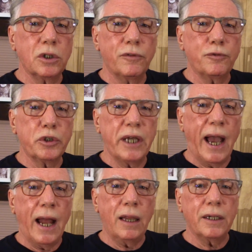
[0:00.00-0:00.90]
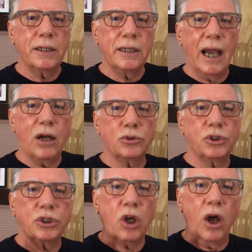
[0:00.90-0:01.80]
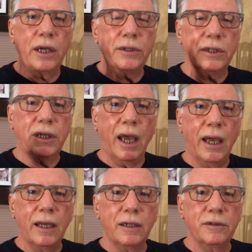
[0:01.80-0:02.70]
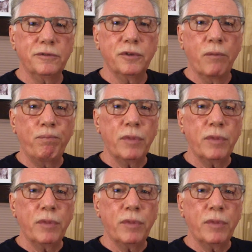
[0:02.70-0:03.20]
of reality outside the cave